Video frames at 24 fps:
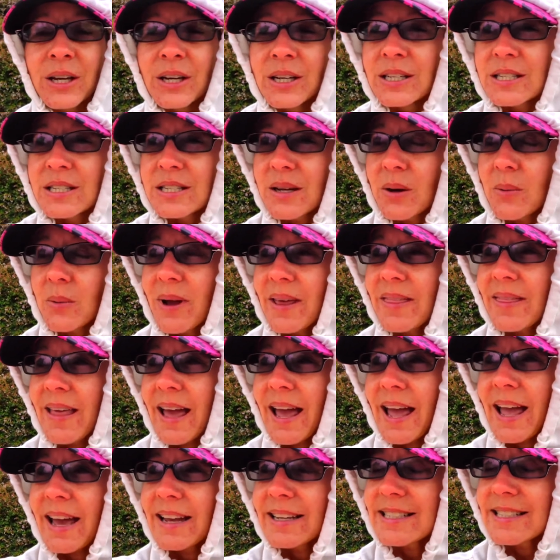so when the
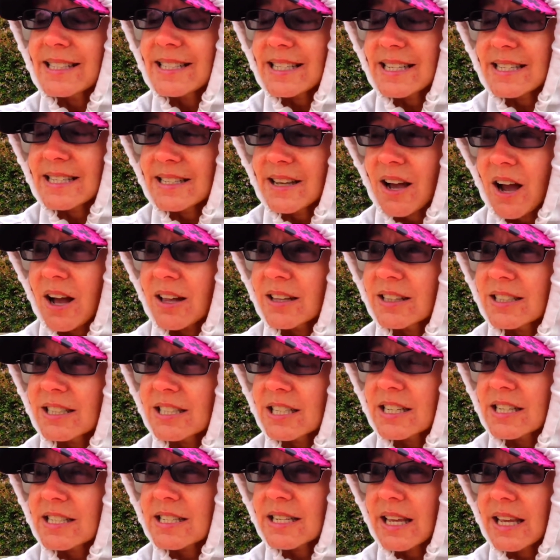
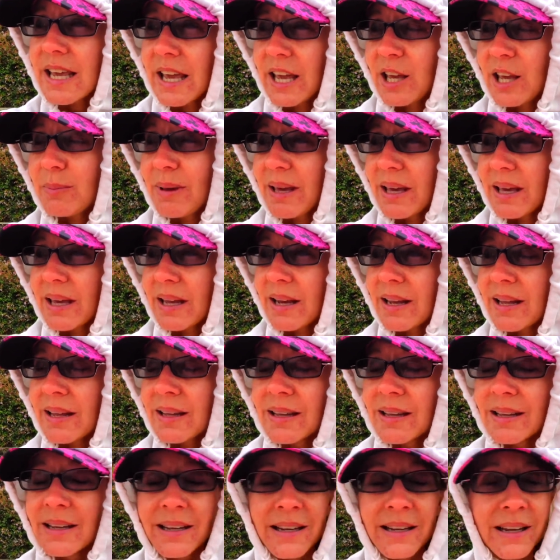anesthesiologist came in,
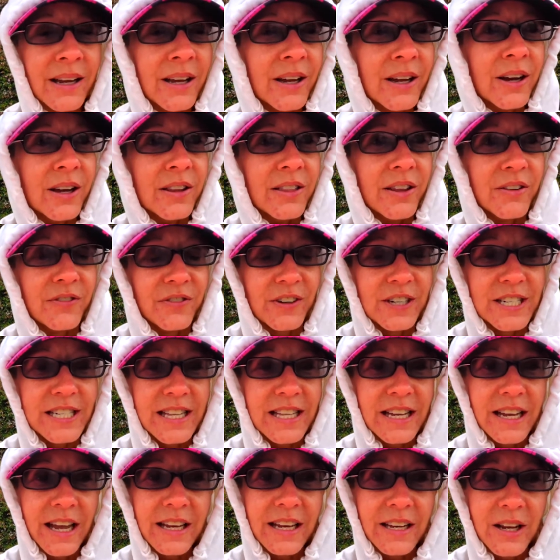the first
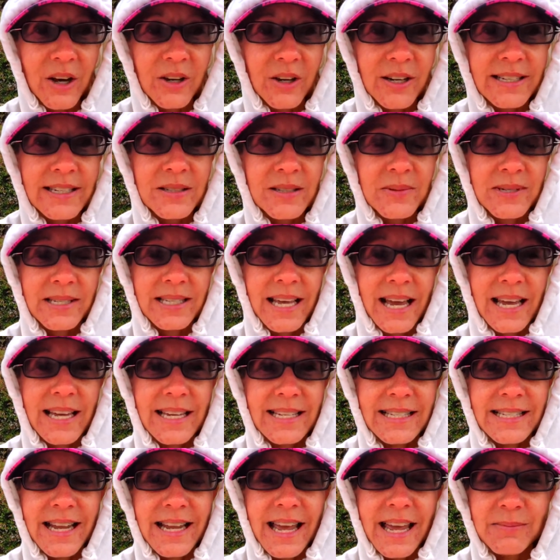thing I noticed was that
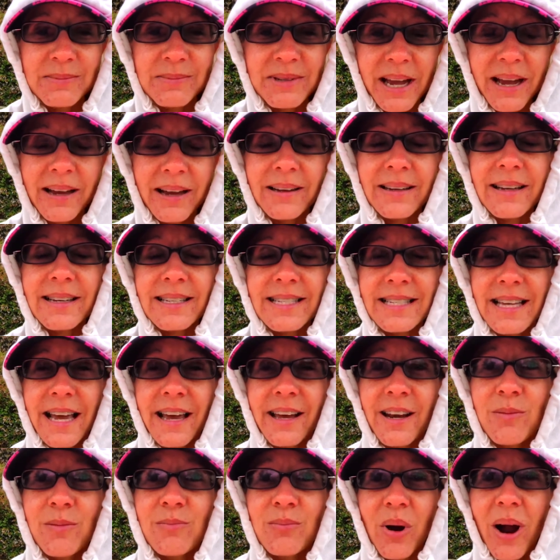his name tag
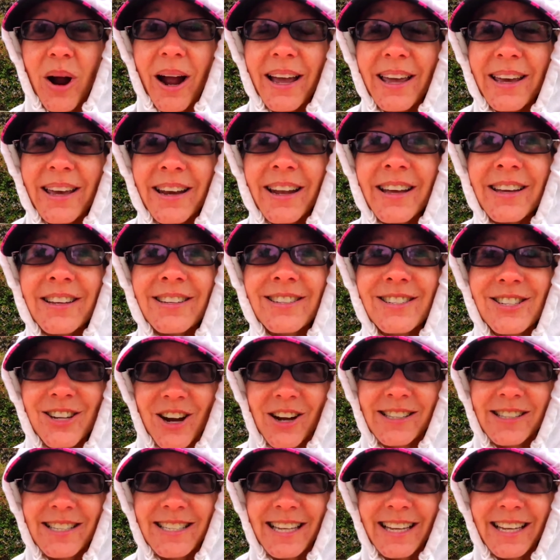said Brian
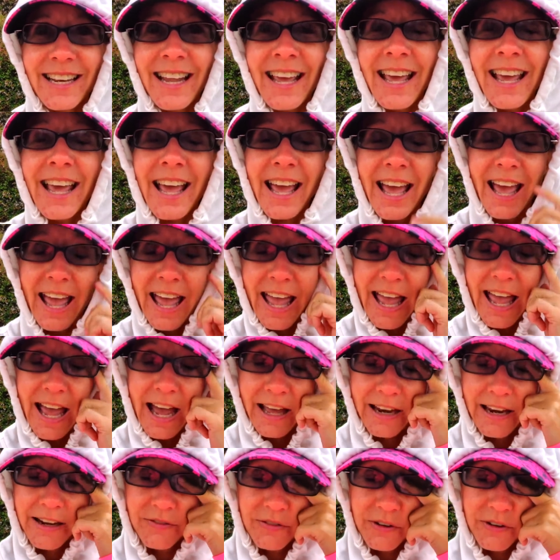Johnson.
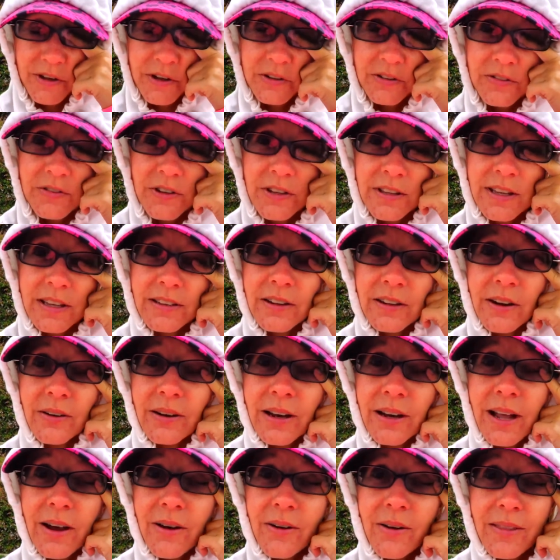And for those of you that don't
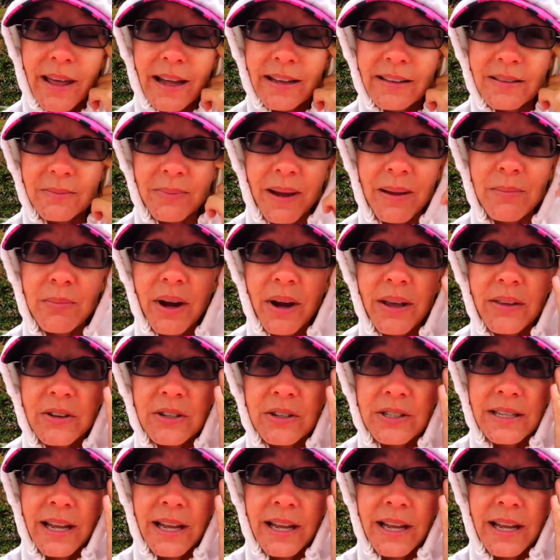know, that's my brother's